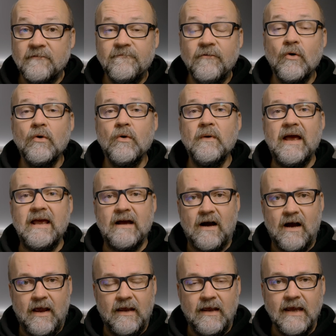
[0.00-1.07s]
Photo
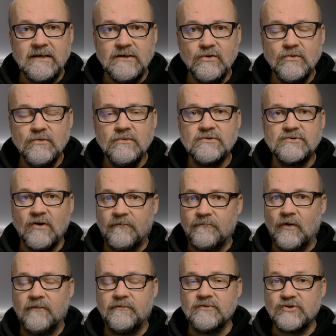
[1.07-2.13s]
AI, a new
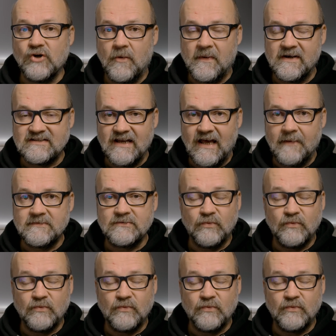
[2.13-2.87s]
software from Topaz Labs,